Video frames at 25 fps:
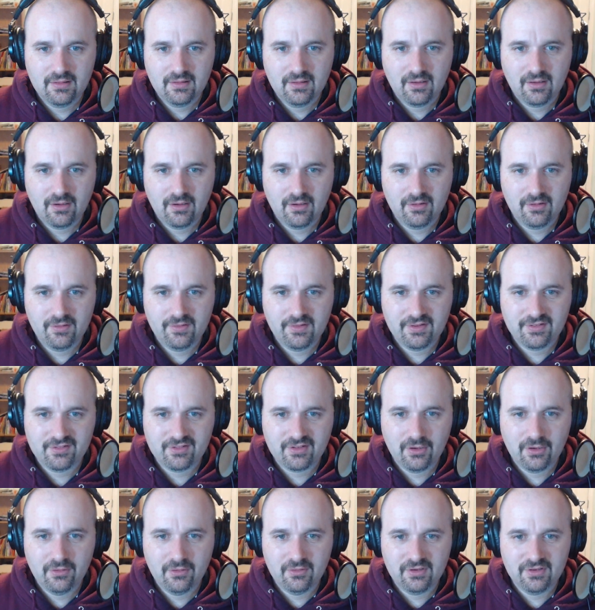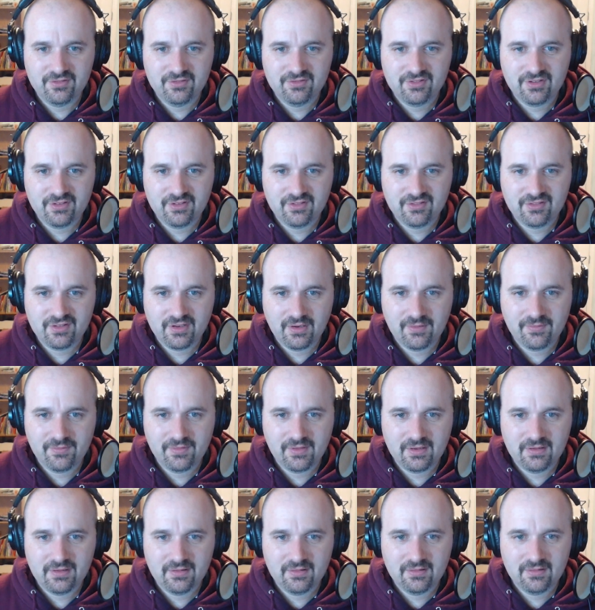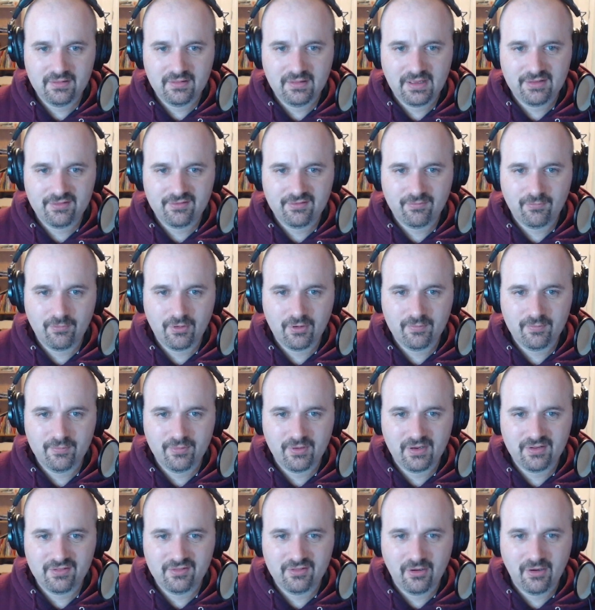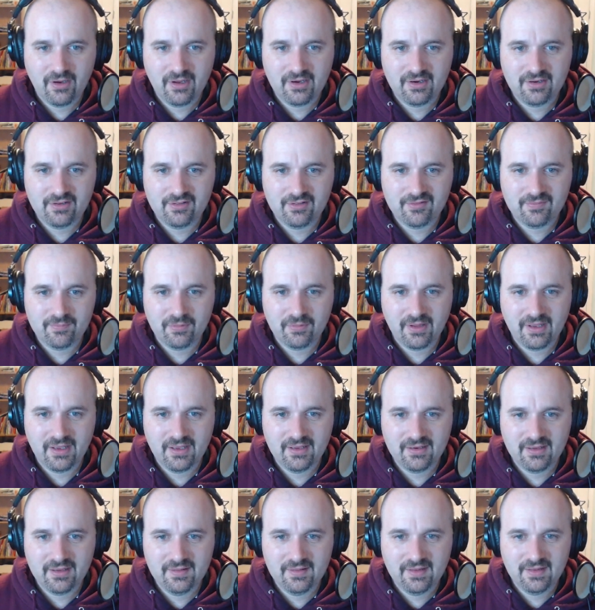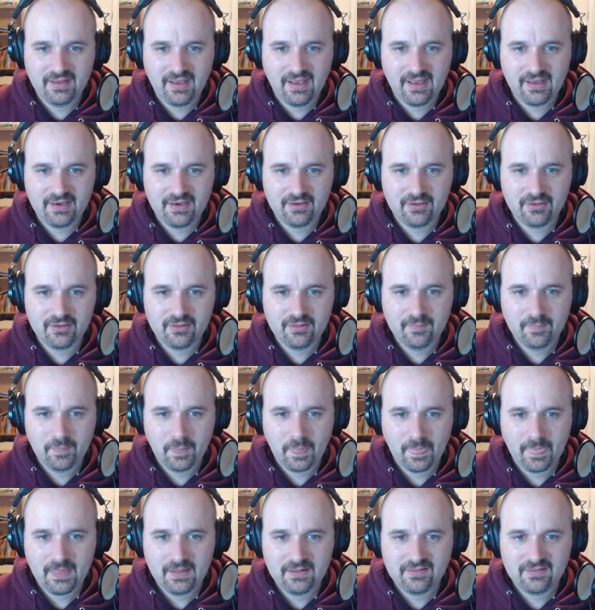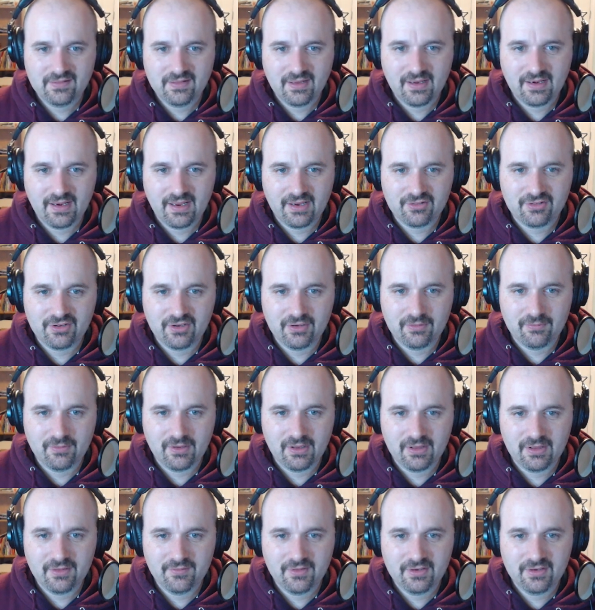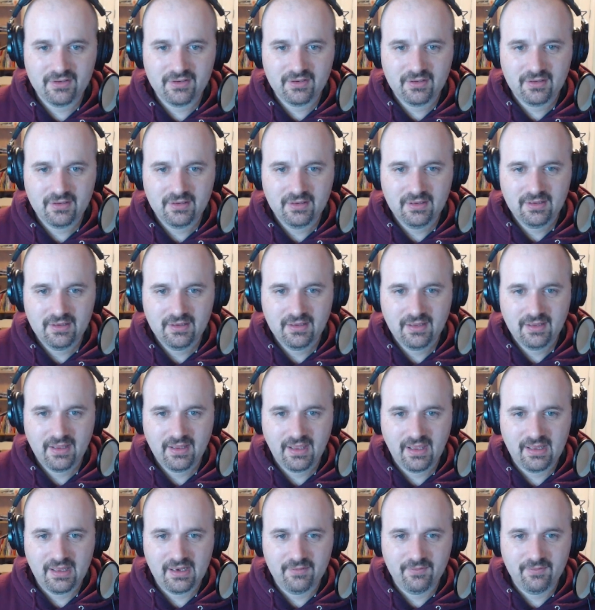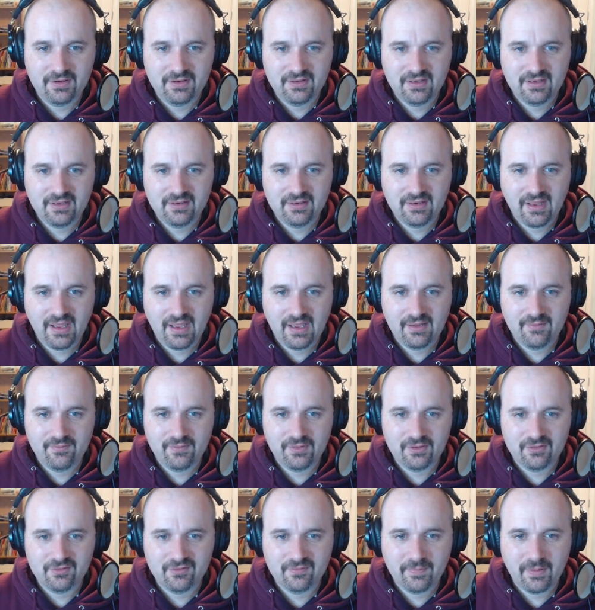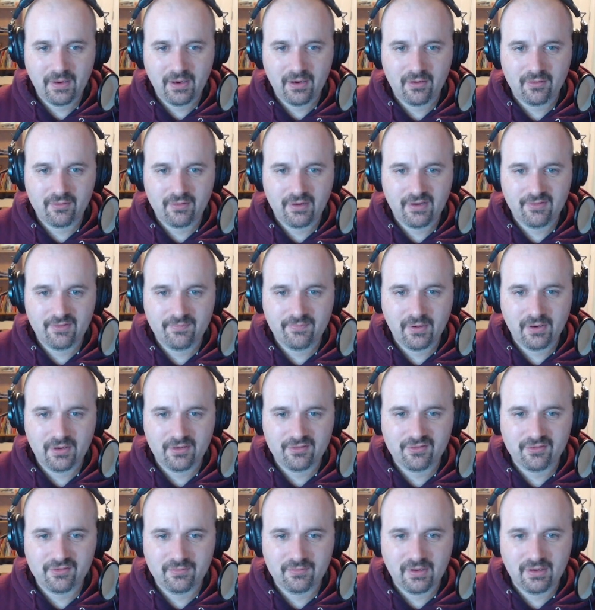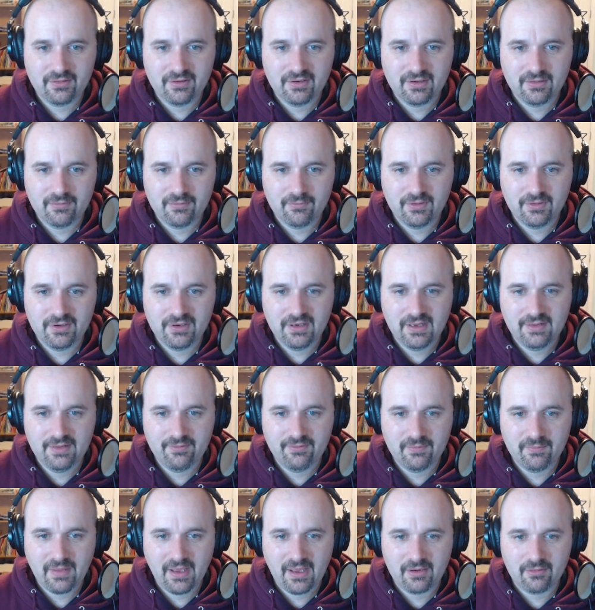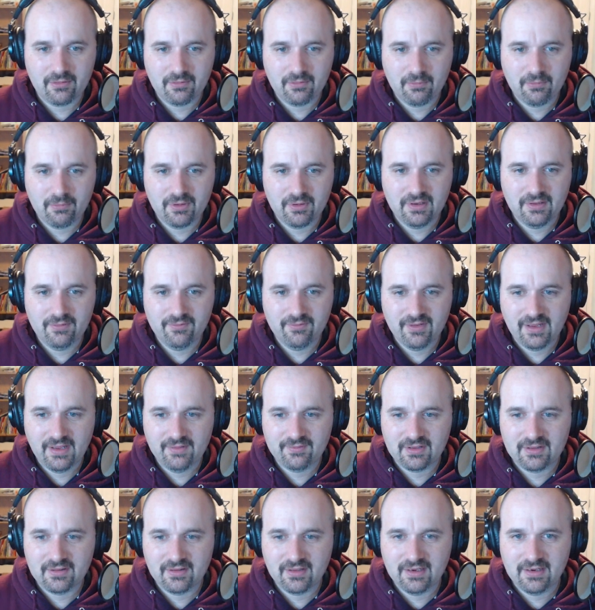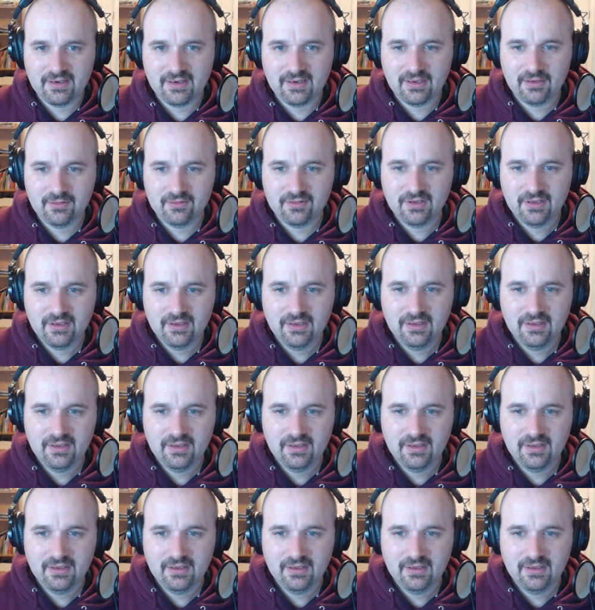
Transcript: All of this code is just stuff that lets WordPress know how to display it in the editor. It's not actually relevant. And if it didn't have those paragraph marks around it, it wouldn't even matter. We wouldn't even have to clean it out.